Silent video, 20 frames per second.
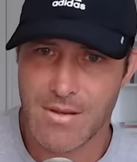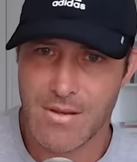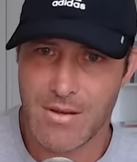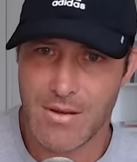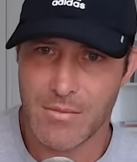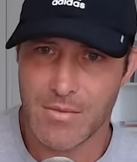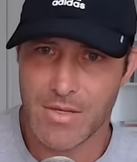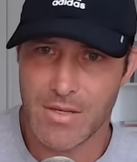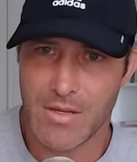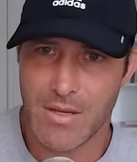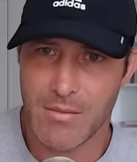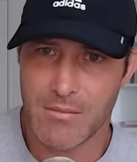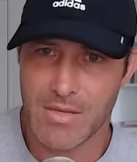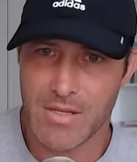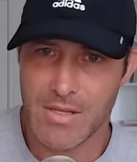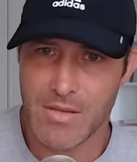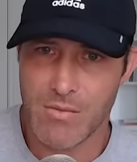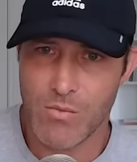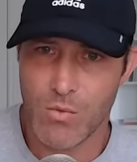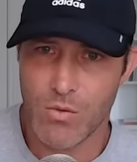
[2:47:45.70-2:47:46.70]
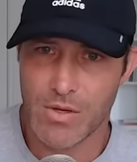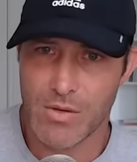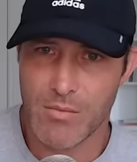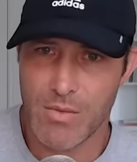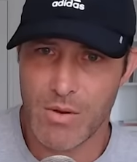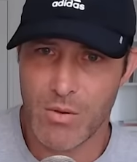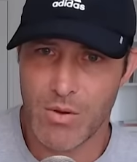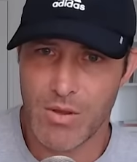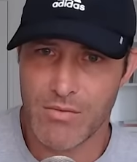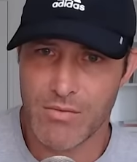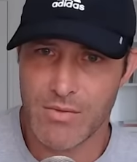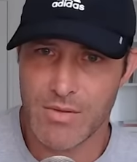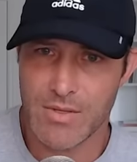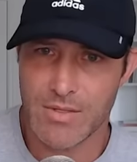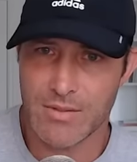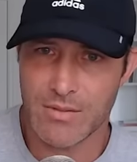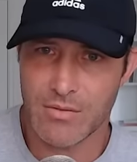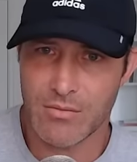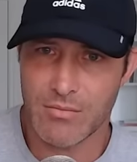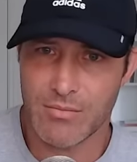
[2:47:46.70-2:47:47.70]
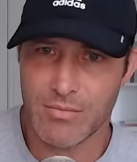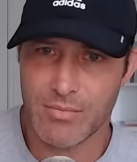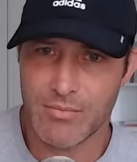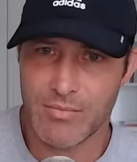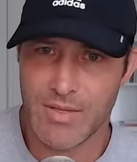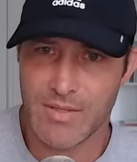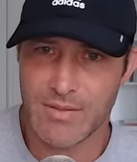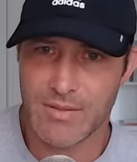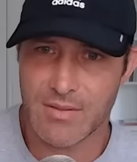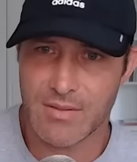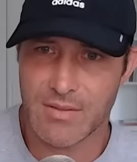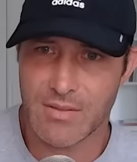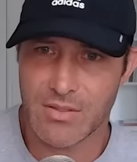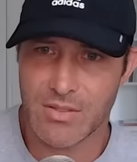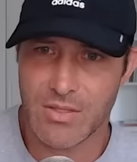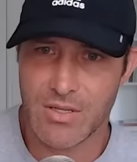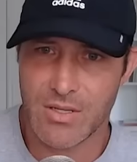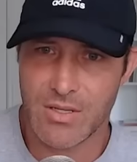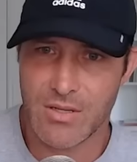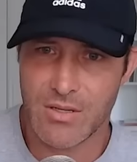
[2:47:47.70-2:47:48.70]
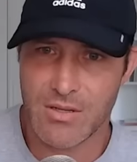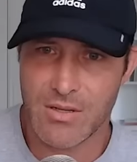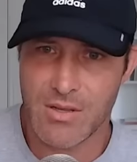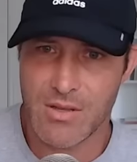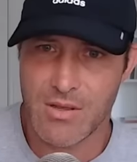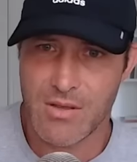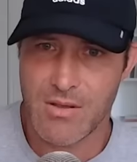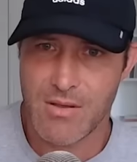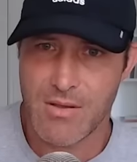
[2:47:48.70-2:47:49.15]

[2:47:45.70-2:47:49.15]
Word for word: All right, I'm gonna keep working my way through these little pieces of shit.